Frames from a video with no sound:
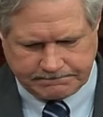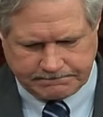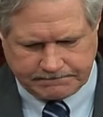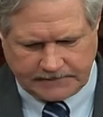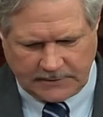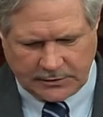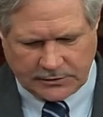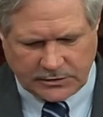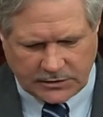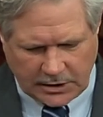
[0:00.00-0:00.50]

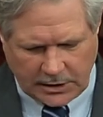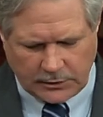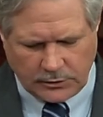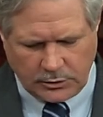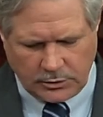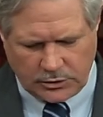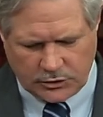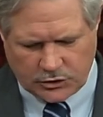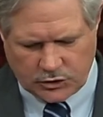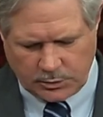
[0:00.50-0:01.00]

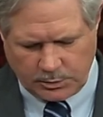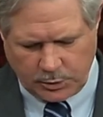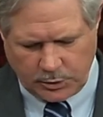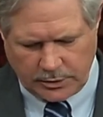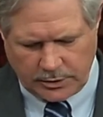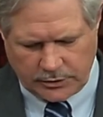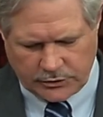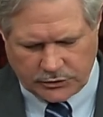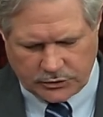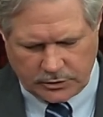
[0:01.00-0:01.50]
continue to
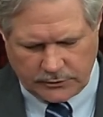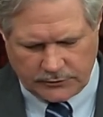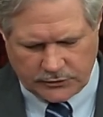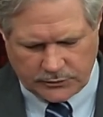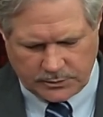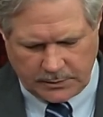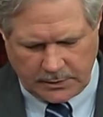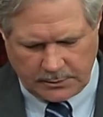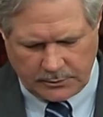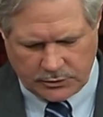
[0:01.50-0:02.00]
support our
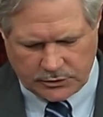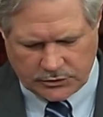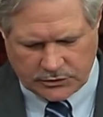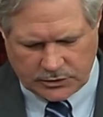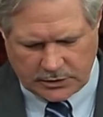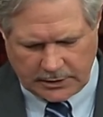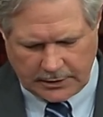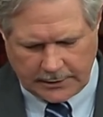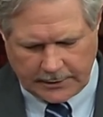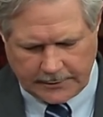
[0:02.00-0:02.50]
service members,
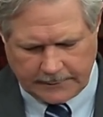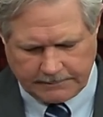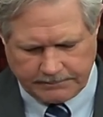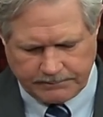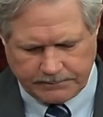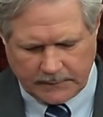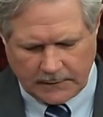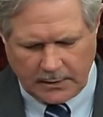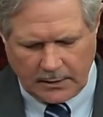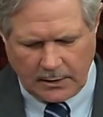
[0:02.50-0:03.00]

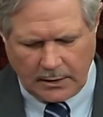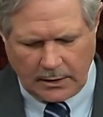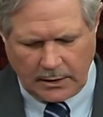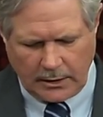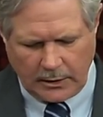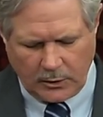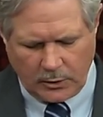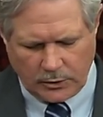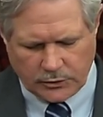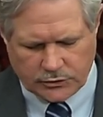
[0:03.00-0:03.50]

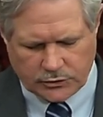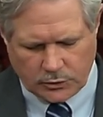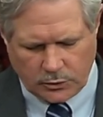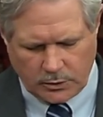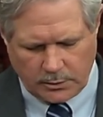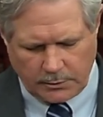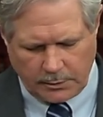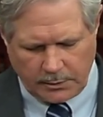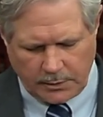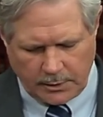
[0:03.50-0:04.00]
I also
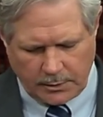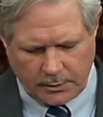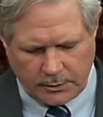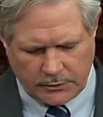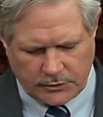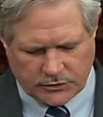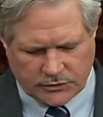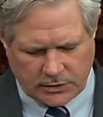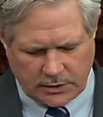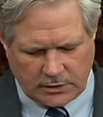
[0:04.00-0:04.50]
am a member of
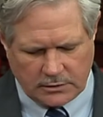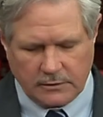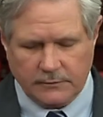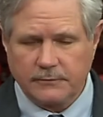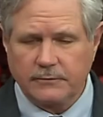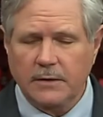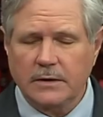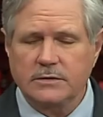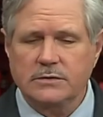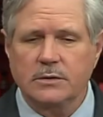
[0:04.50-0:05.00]
the Senate
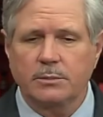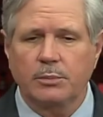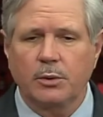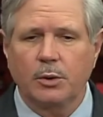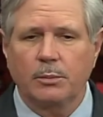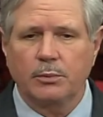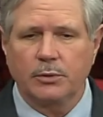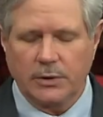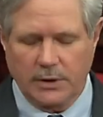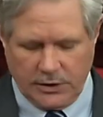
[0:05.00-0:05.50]
Defense
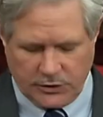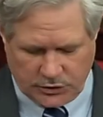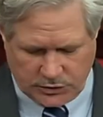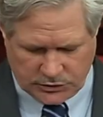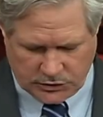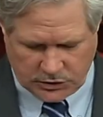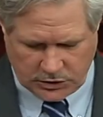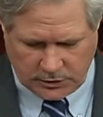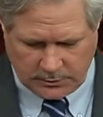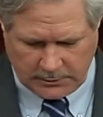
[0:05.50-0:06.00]

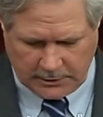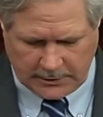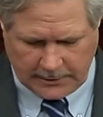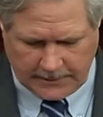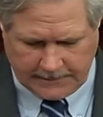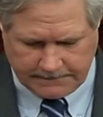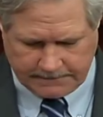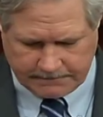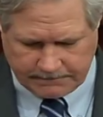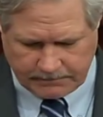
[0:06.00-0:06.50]
Appropriations
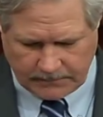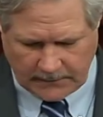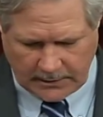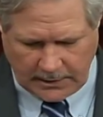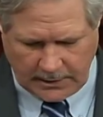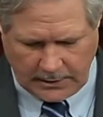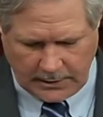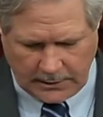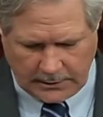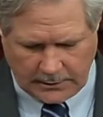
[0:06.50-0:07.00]
Committee,
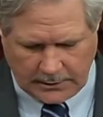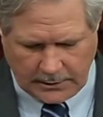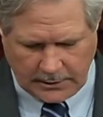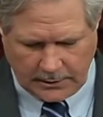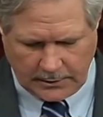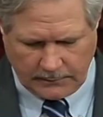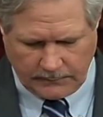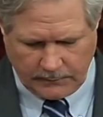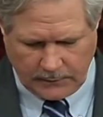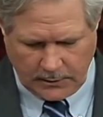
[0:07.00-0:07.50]

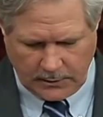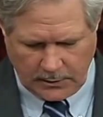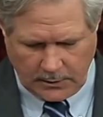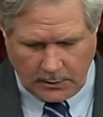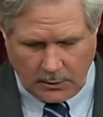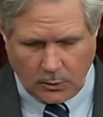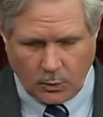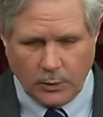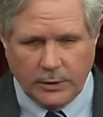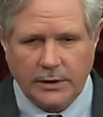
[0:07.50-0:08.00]
and
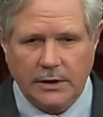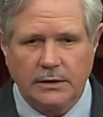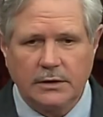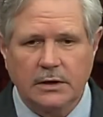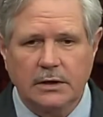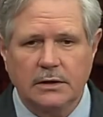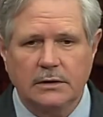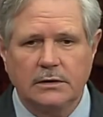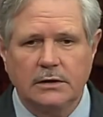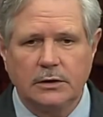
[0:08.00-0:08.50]
we need to
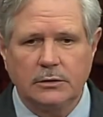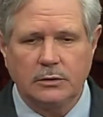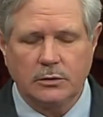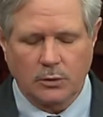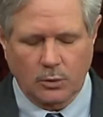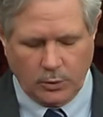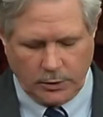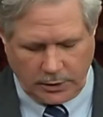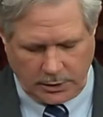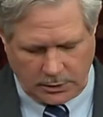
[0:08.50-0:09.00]
continue
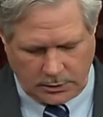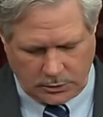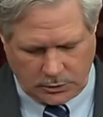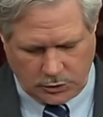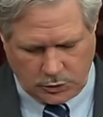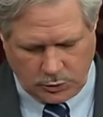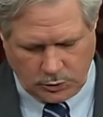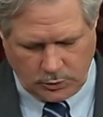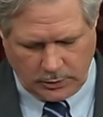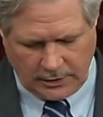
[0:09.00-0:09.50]
to work
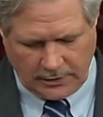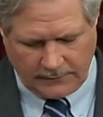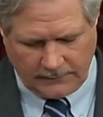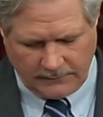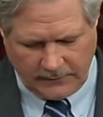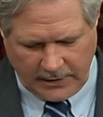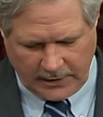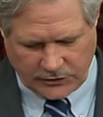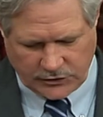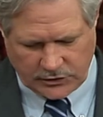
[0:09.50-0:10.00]
to
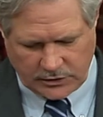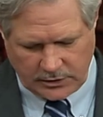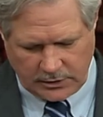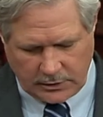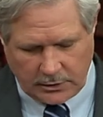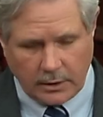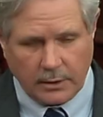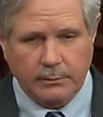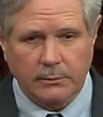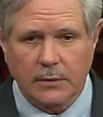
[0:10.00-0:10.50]
invest
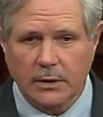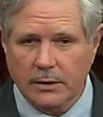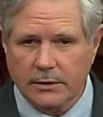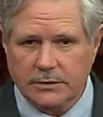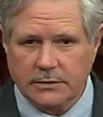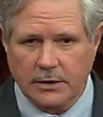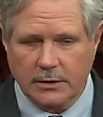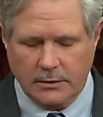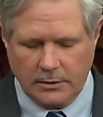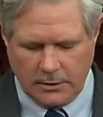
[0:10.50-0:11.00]
in our
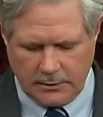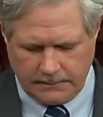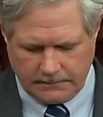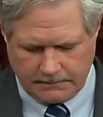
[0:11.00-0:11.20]
military